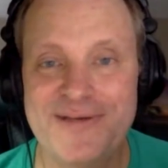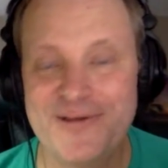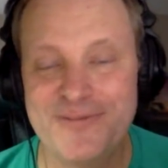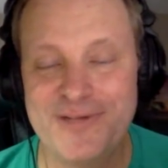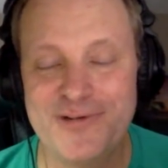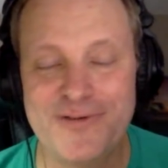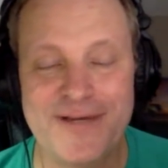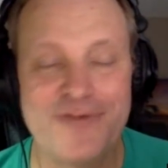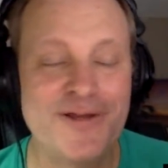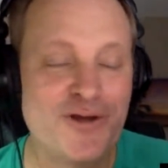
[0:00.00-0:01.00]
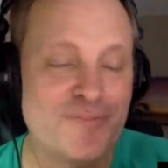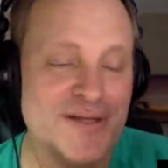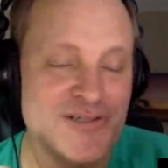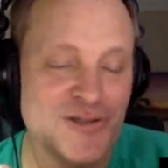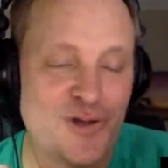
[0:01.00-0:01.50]
They could be doing that, or they could
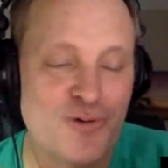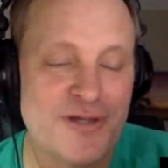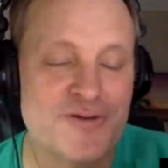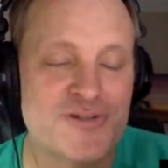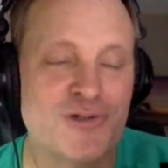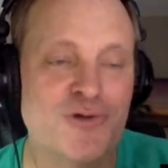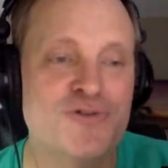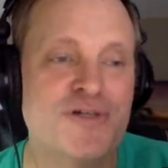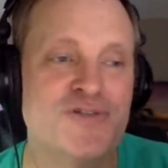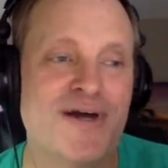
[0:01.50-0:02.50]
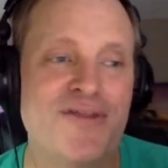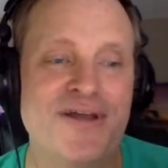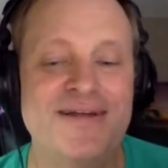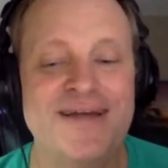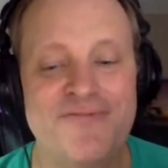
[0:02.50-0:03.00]
be slowly disclosing. So I
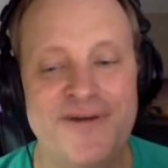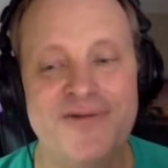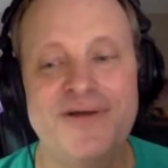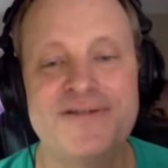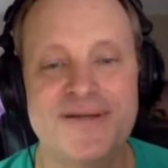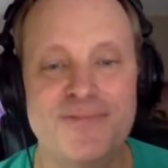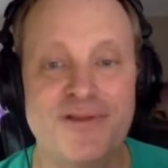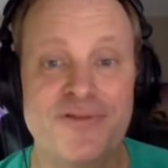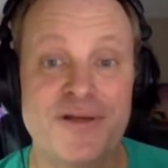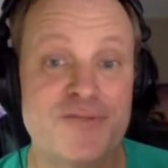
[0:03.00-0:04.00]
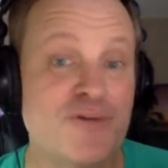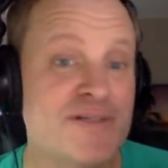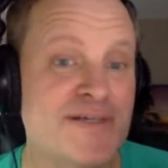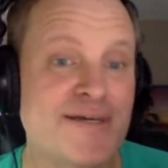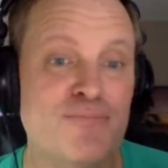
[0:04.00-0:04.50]
think definitely some of the things we
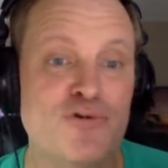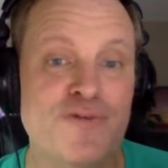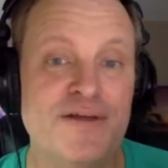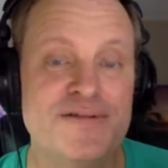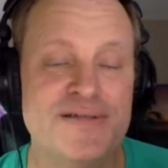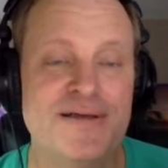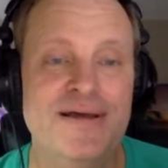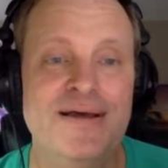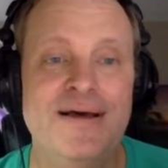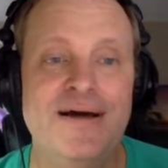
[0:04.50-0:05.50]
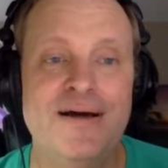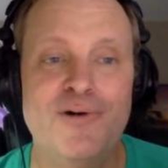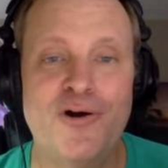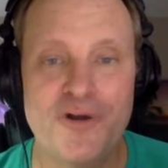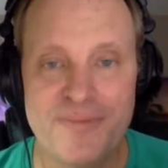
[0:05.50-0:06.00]
see in movies
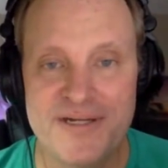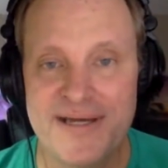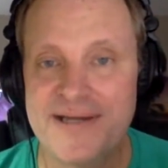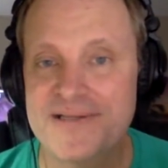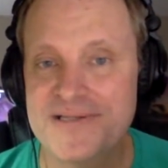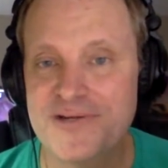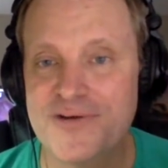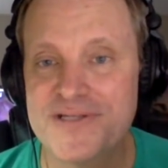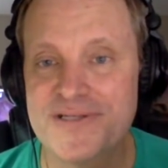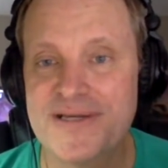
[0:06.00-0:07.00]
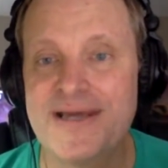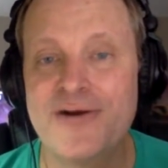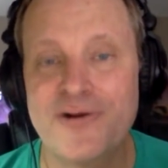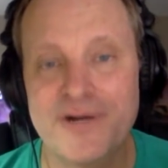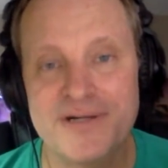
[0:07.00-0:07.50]
are to be taken seriously
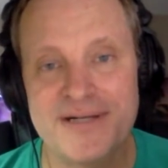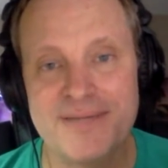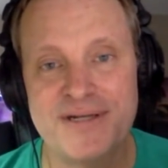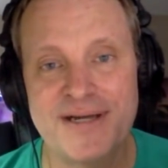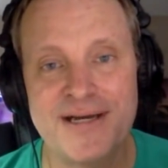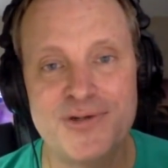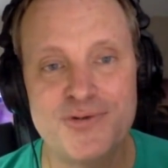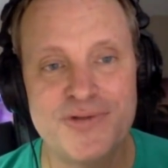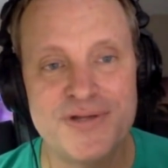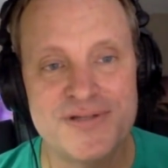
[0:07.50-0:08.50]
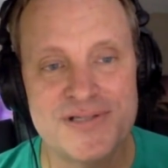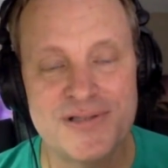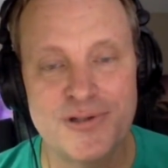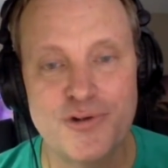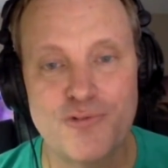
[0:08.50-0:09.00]
and are an attempt to kind of do
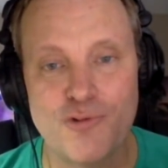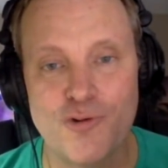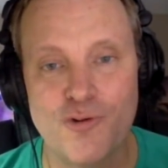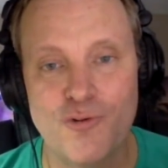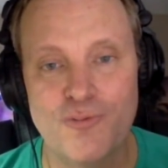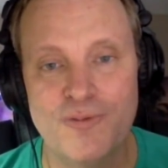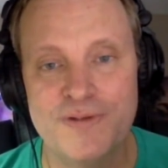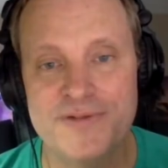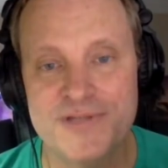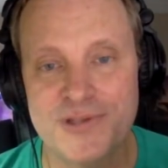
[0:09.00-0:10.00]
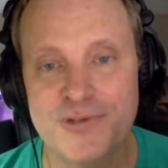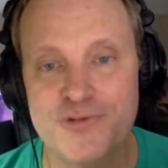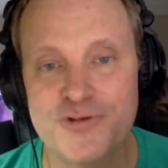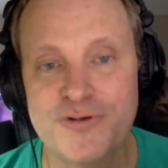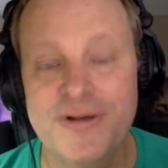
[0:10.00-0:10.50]
this slow roll
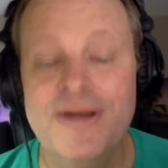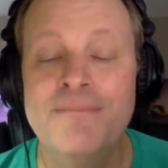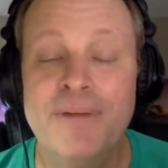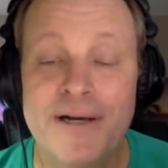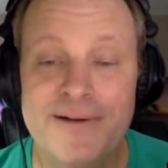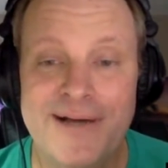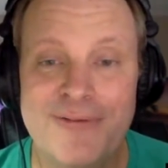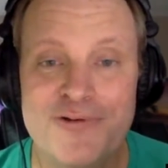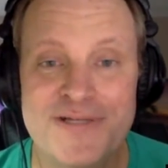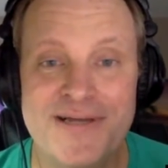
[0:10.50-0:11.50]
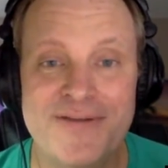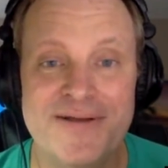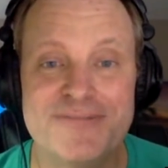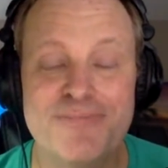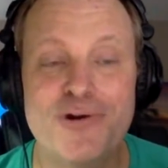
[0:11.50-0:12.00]
disclosure. But I will say
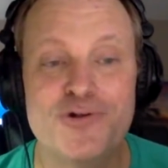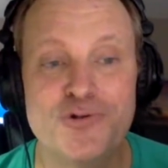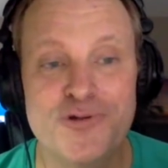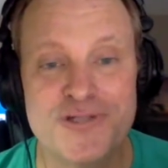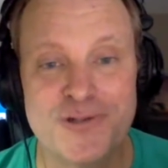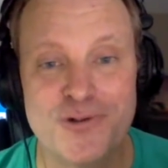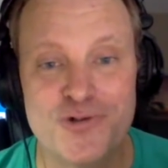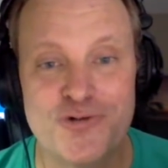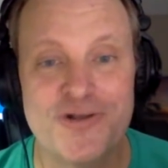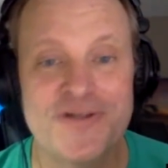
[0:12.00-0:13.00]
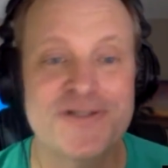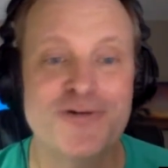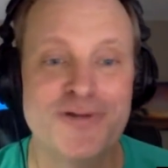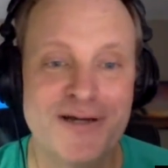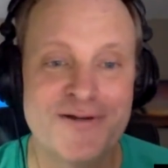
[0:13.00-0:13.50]
this, partial disclosure is
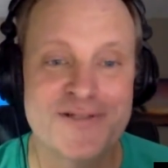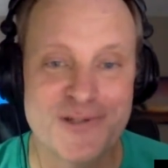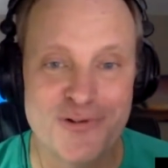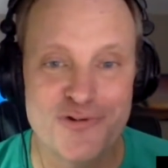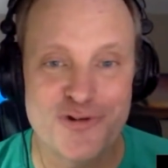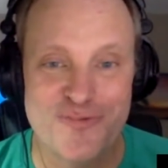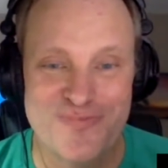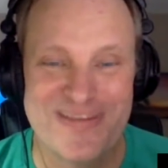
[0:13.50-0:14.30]
still not disclosure.